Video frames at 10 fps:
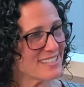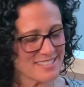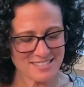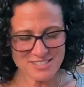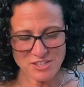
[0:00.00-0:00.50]
I
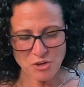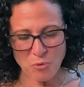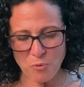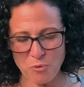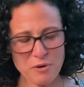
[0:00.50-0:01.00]
mean,
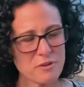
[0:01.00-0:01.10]
I'm or no